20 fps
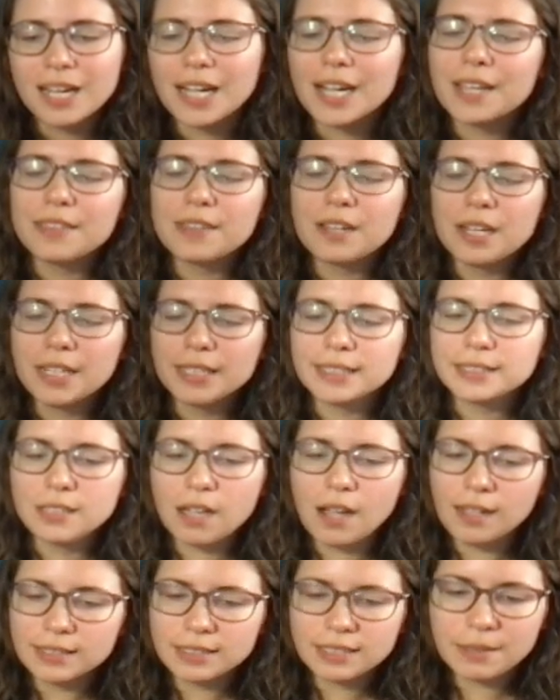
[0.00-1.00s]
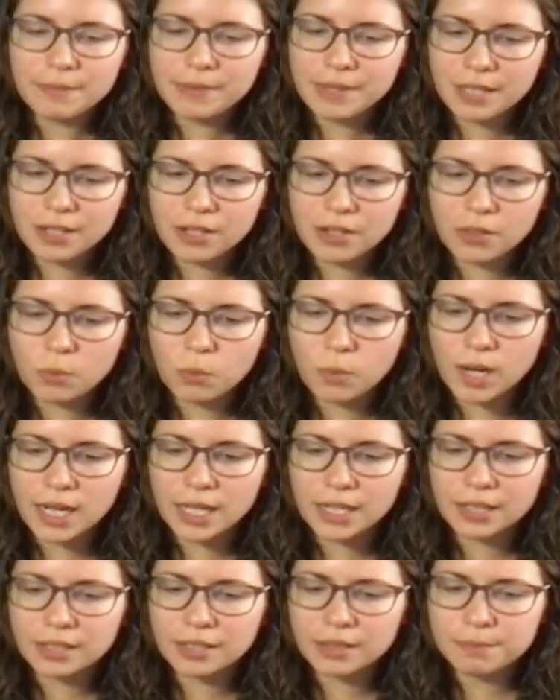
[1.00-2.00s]
I thought I saw something on the
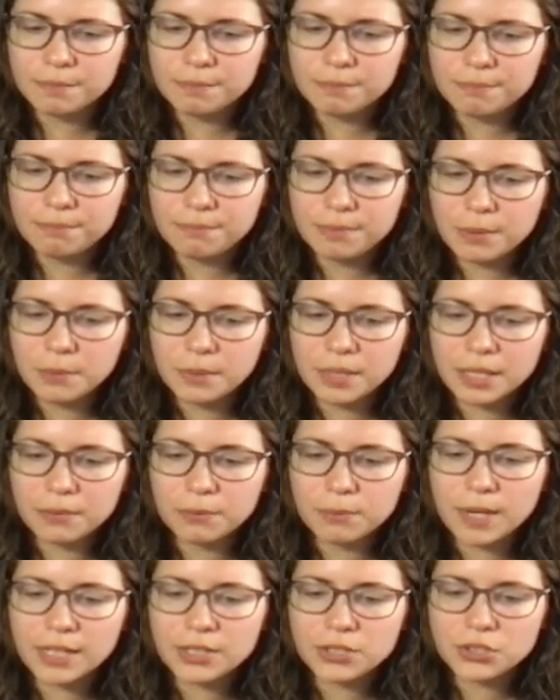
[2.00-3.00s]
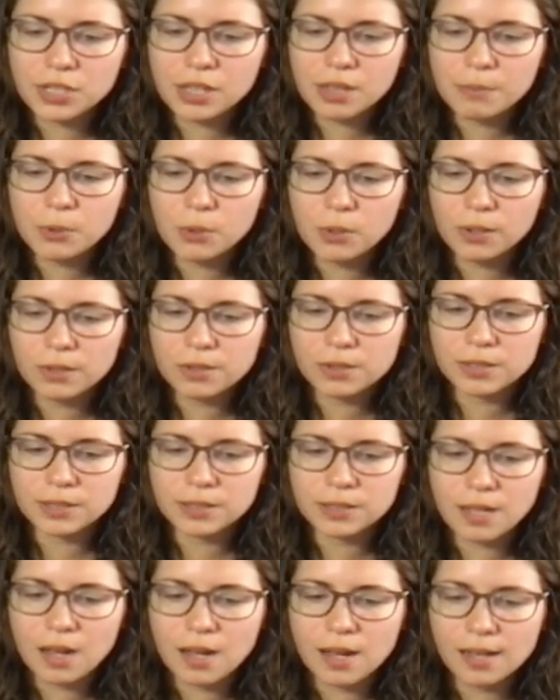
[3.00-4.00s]
water, but when I rushed to the
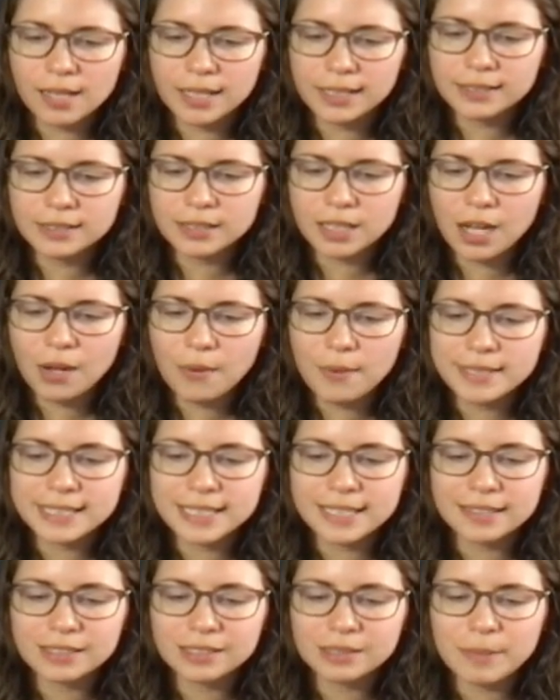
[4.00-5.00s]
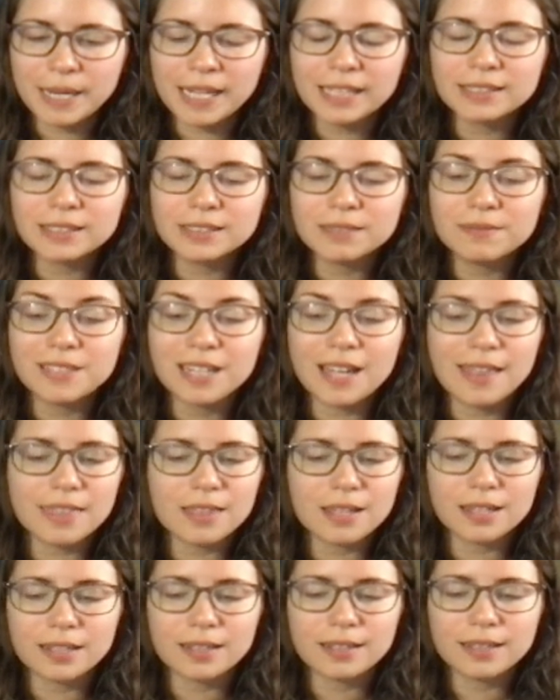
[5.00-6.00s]
porthole, all I saw was an expanse of
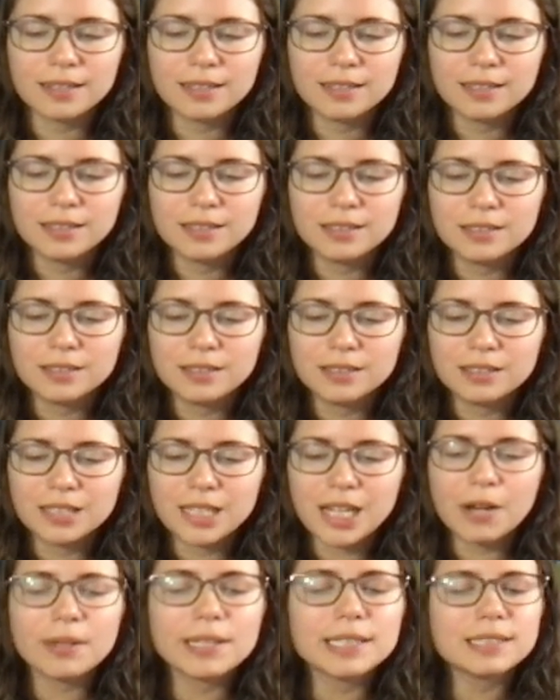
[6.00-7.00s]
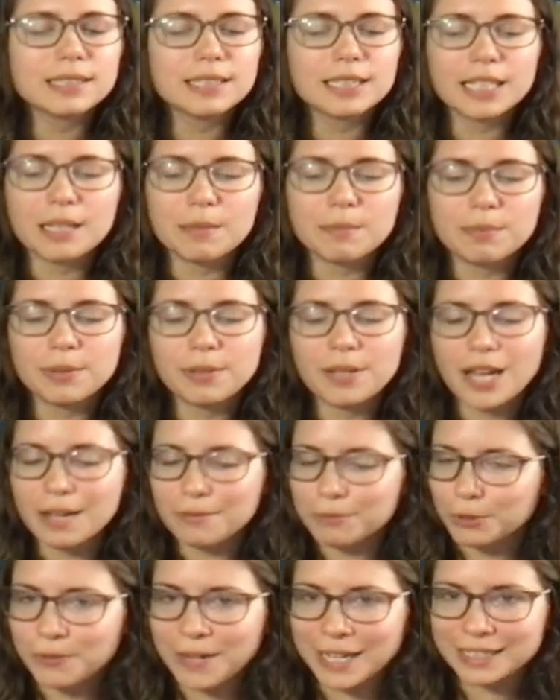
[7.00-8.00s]
nothing. Now I sleep,
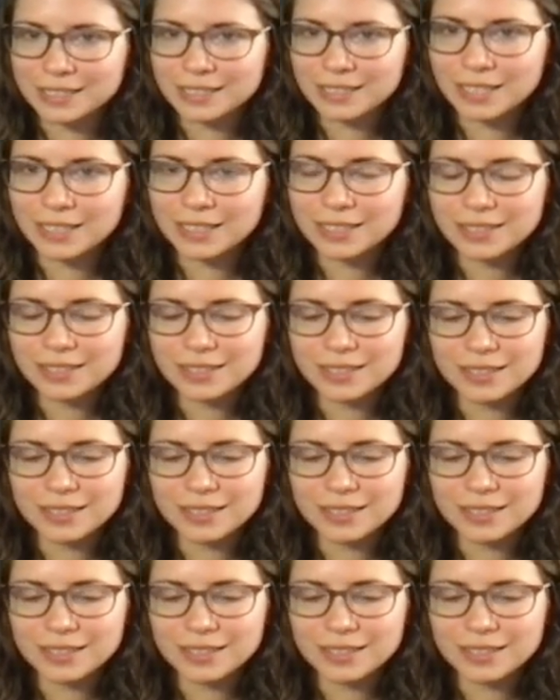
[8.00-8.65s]
ever restless.